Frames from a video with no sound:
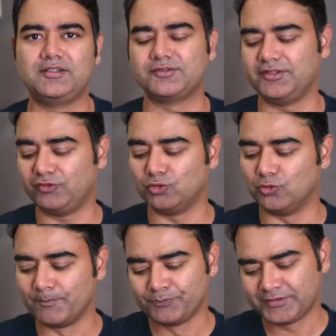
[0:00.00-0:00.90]
So if
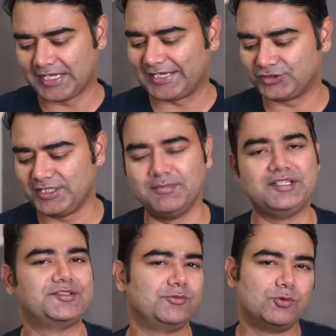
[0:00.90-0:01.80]
you actually
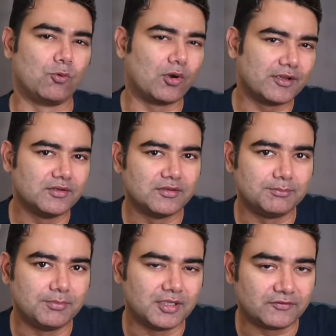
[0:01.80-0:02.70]
mix it with whatever
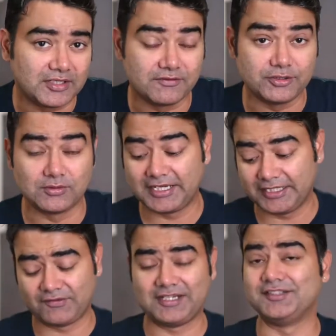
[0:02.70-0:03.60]
flavor you like,
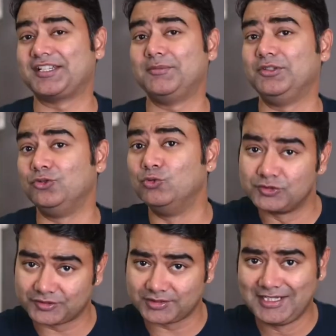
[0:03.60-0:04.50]
in fact this can be used